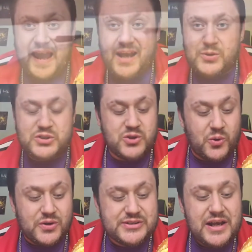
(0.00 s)
the house
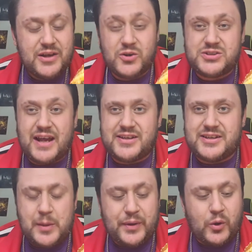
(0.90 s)
sauce, looks like
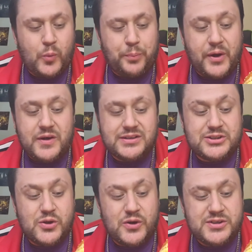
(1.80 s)
your typical burger
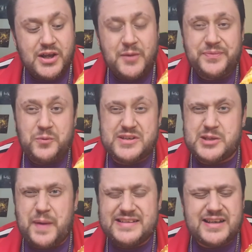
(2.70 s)
sauce, which
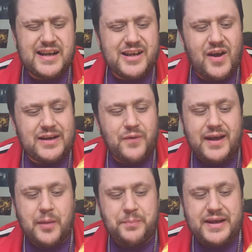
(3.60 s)
is basically kind of
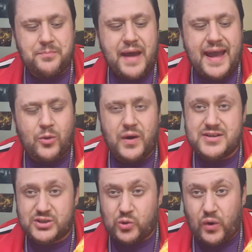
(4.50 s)
like a Big Mac where
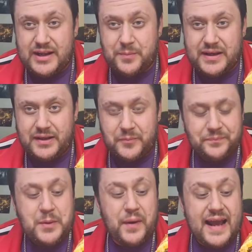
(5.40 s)
it's creamy,
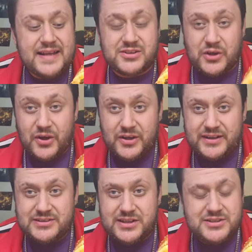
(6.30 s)
but it has
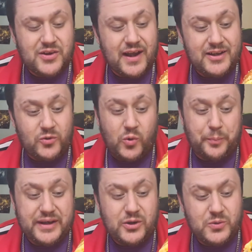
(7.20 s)
gherkins inside or
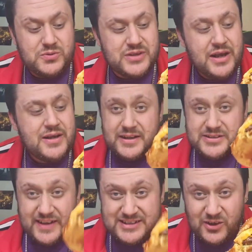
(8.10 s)
pickles.
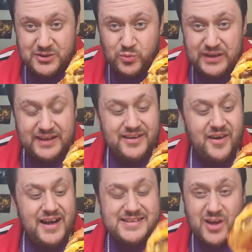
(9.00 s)
So this looks really
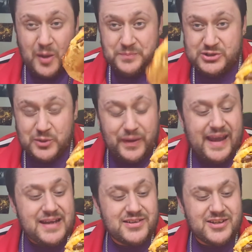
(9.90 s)
nice. I'm super
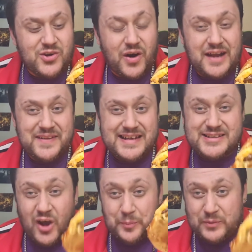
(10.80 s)
keen to try
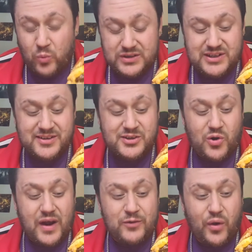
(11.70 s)
this. I've been wanting to
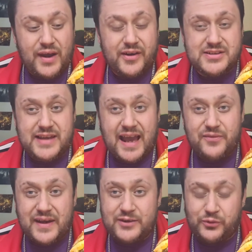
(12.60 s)
try Rhino's
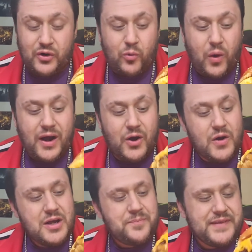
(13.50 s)
Café for a
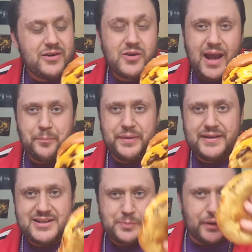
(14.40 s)
while. And look how big this